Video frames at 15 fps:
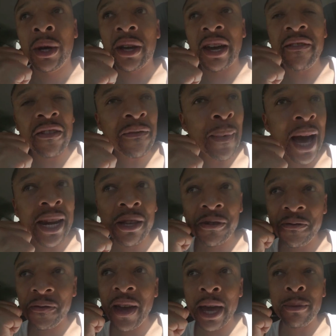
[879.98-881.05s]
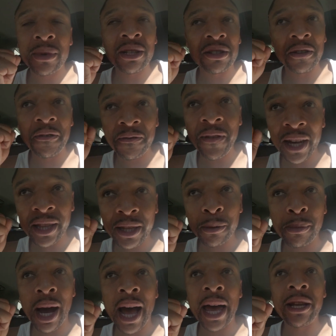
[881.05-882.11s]
everybody's family is
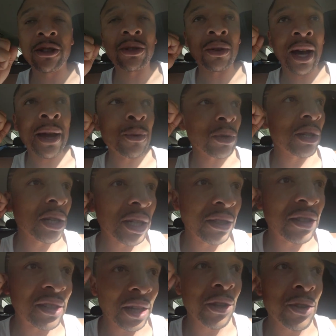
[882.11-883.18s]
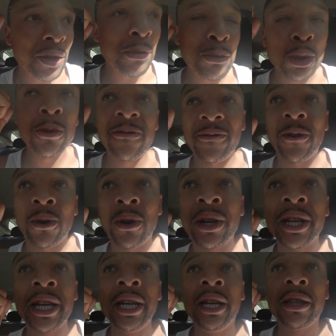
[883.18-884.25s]
affected by it, so I want to continue to move
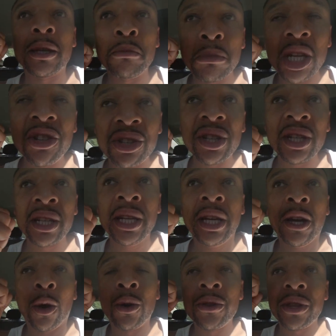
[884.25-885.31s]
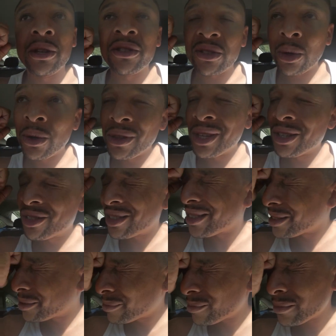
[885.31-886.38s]
forward the mission on this
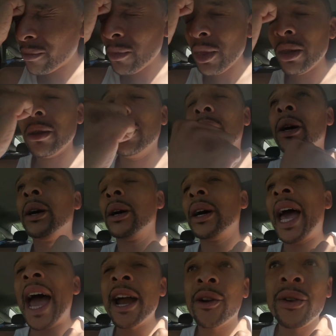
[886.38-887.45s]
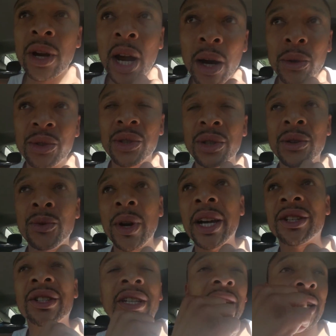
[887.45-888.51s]
agriculture
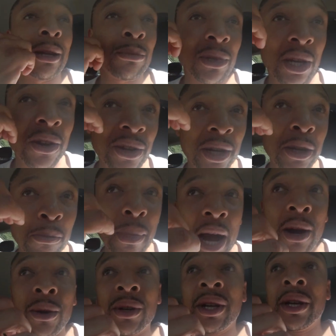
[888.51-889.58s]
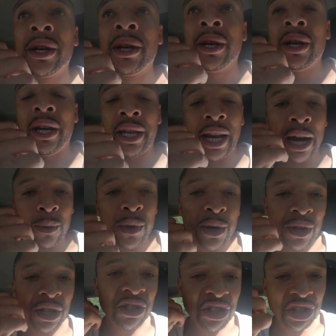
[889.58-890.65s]
direction that I'm learning about, and how we're
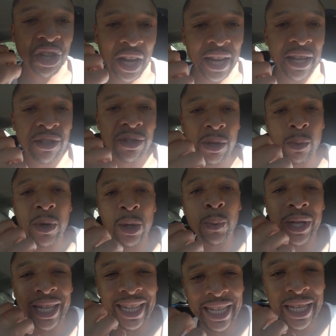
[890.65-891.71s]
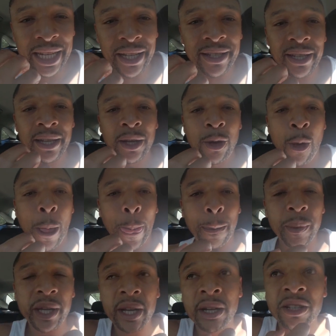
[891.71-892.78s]
going to change the way we eat.
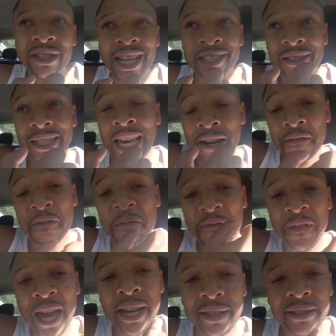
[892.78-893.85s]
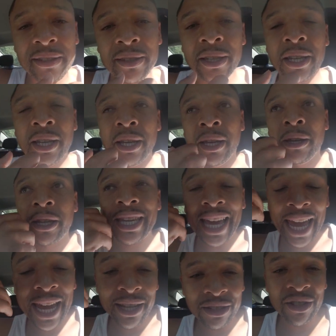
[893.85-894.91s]
Because that affects
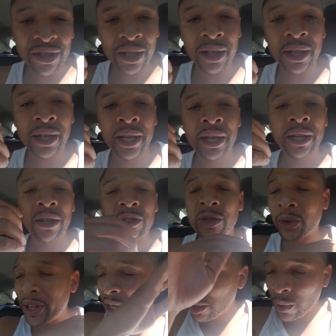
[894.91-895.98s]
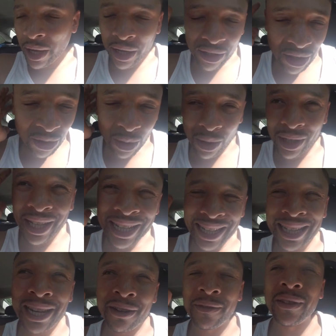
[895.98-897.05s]
cancer. So anyway, just on
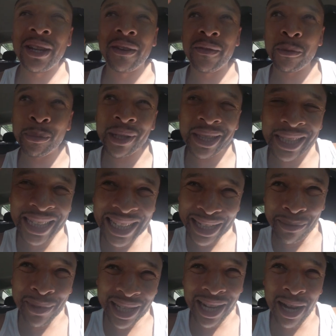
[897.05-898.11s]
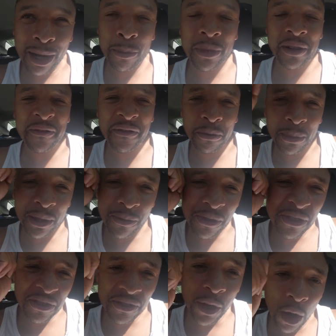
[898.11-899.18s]
any level of it, but the enemy coming from a
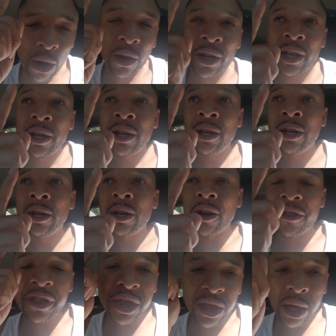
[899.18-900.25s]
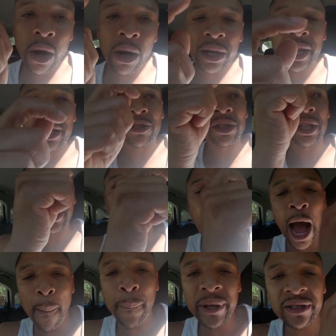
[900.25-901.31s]
thought a thought that's in the
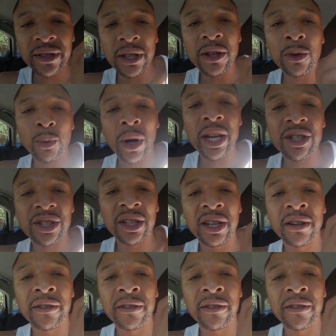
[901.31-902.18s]
opposite direction